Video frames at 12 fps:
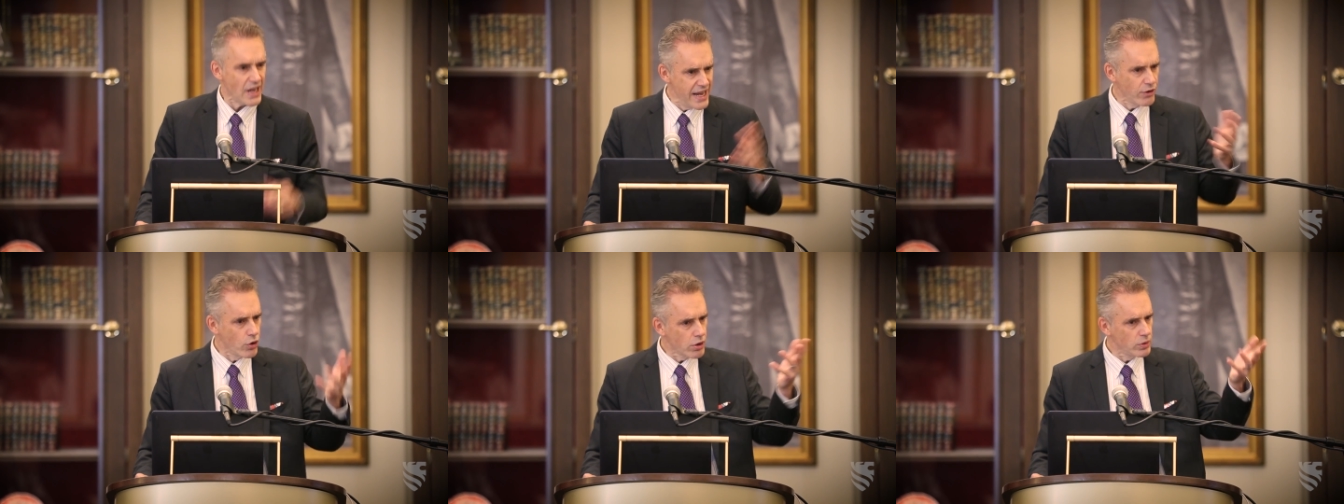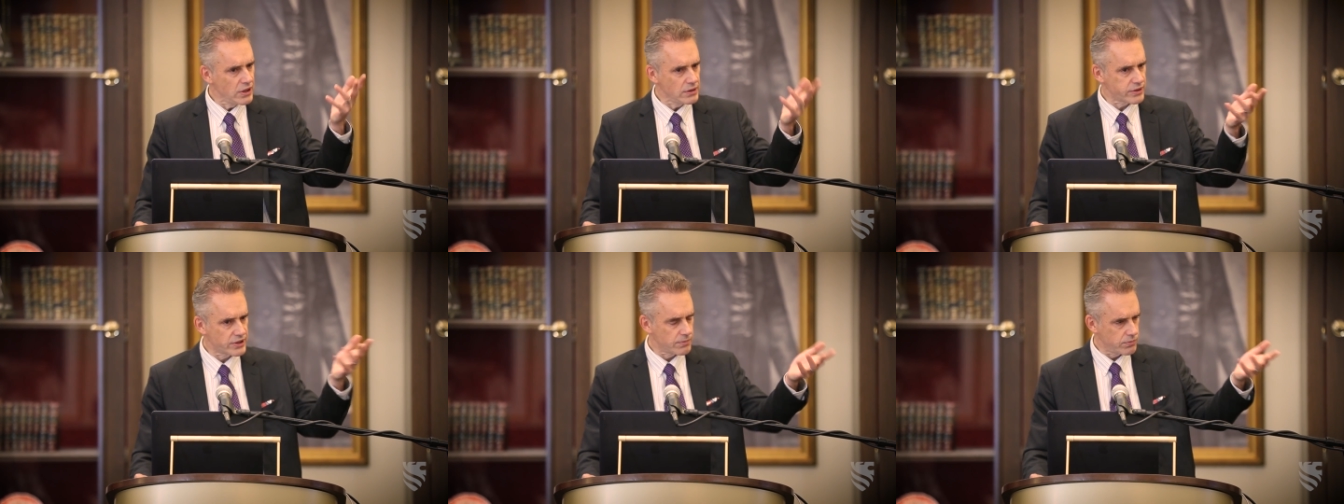And
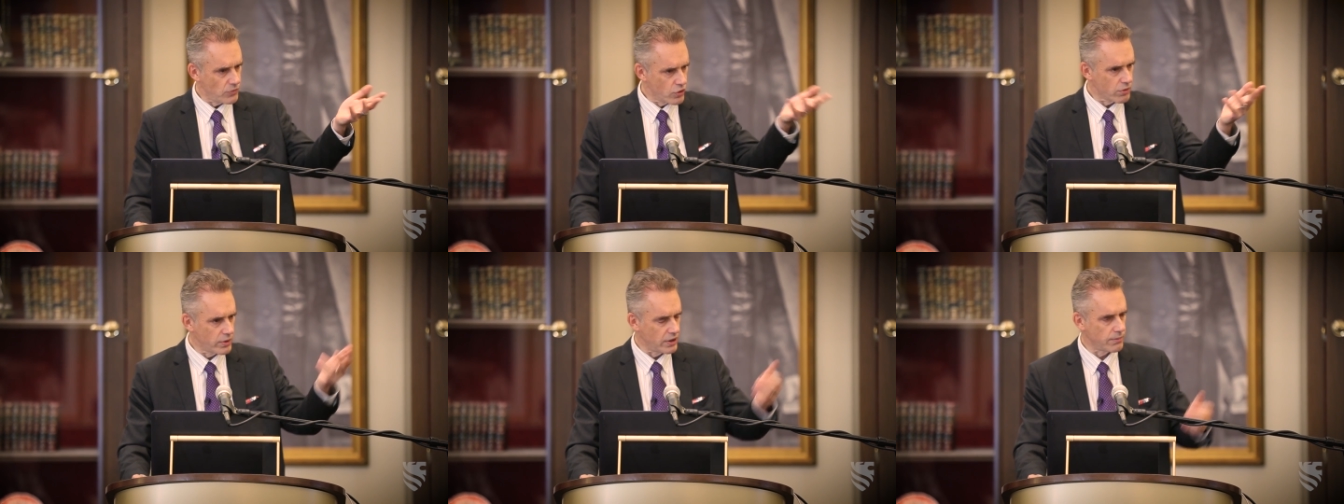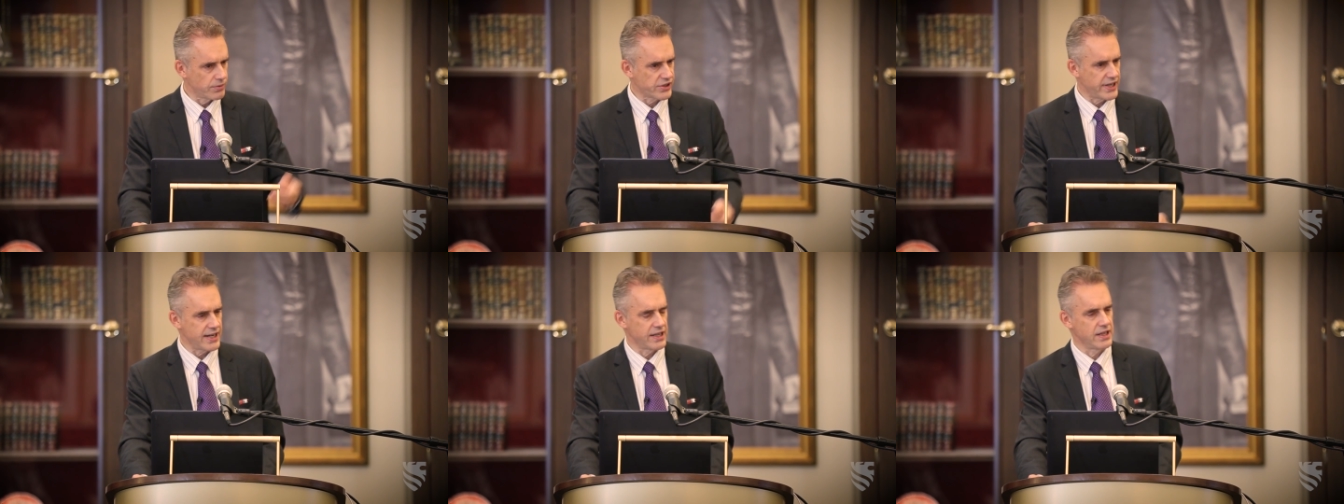Orwell
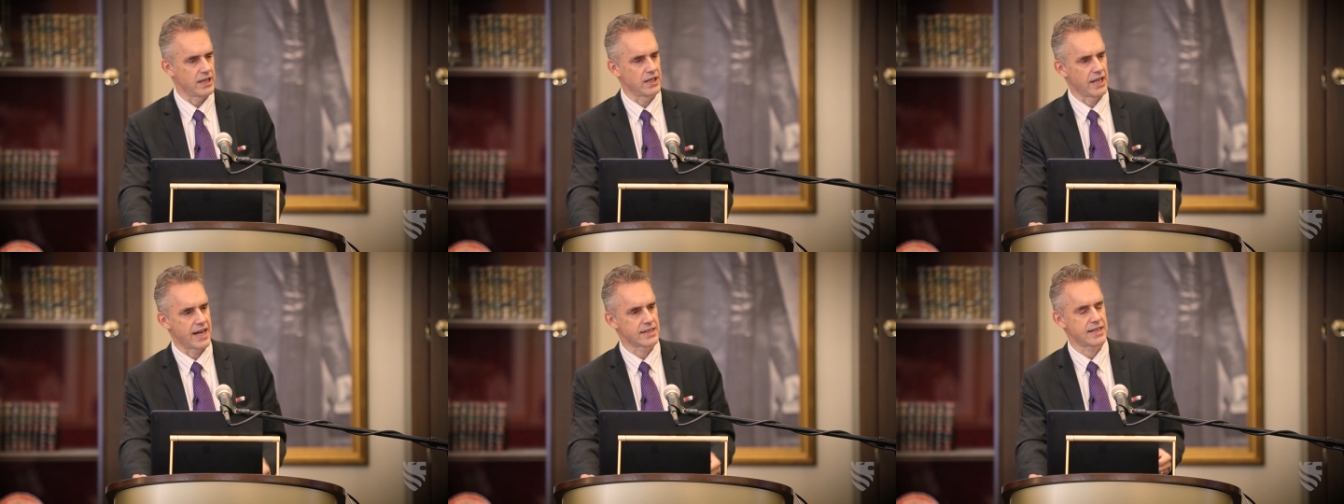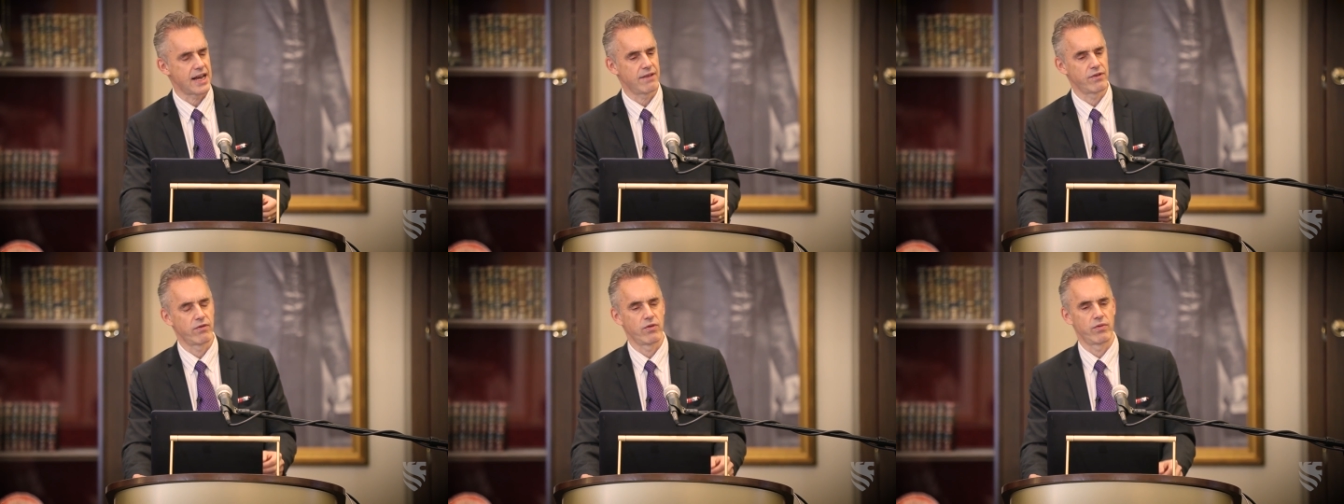said in the last
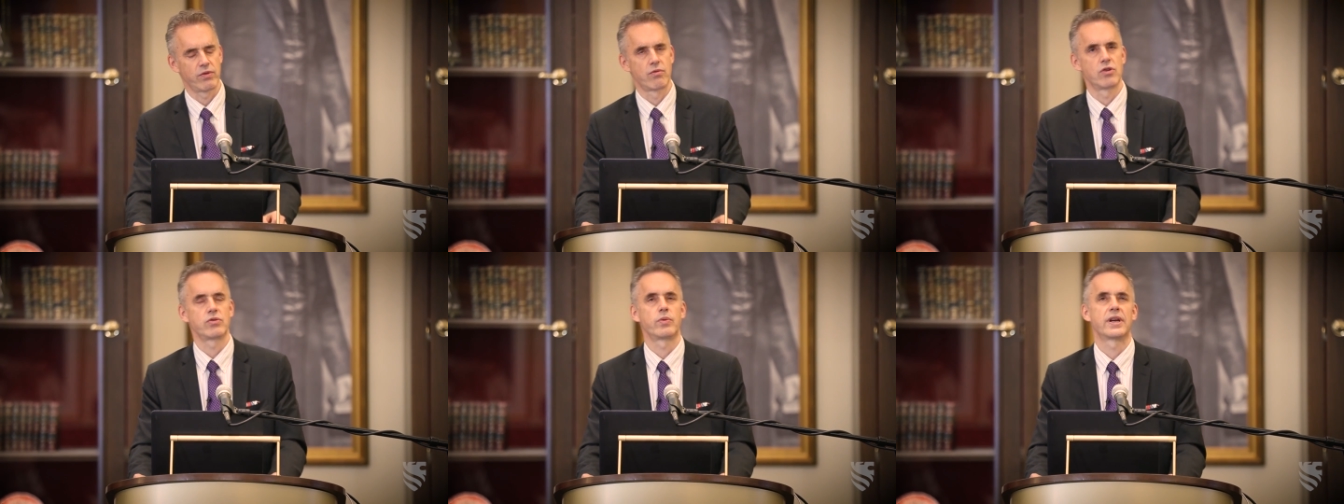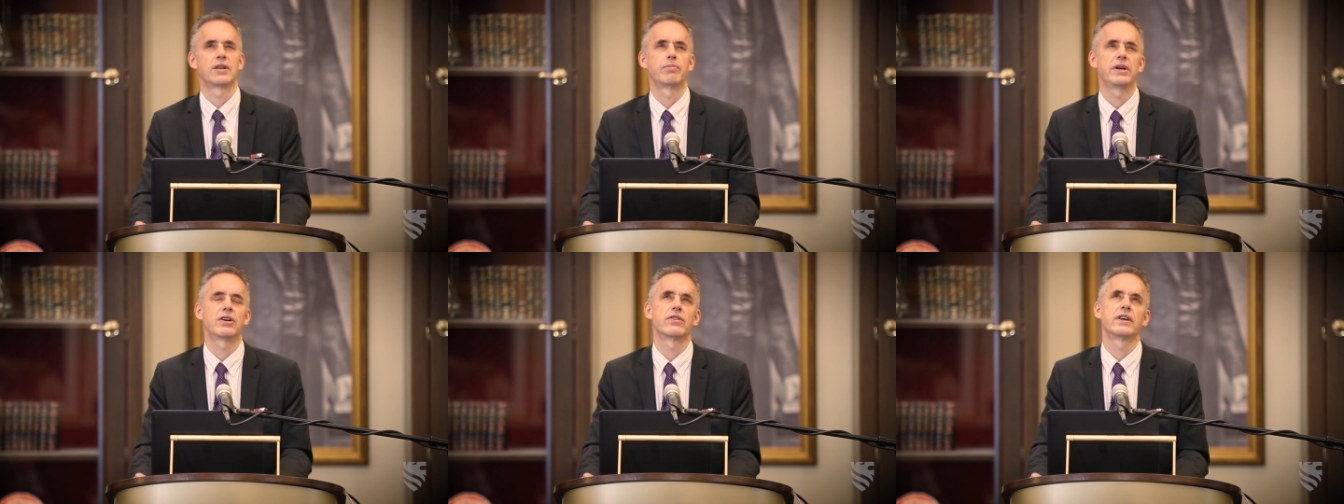half of The Road to
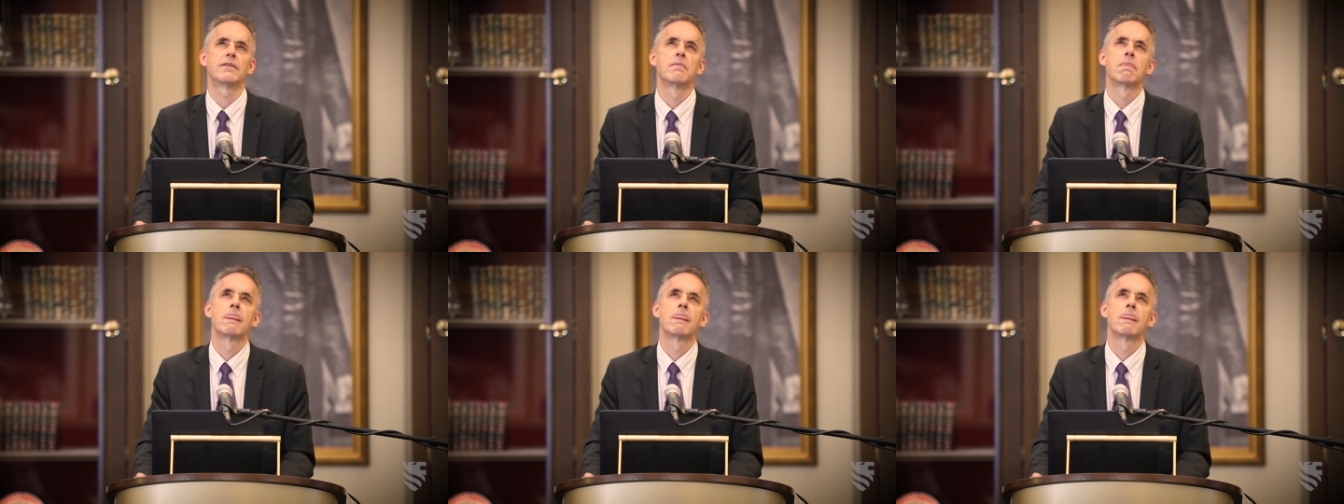Wicked Pier that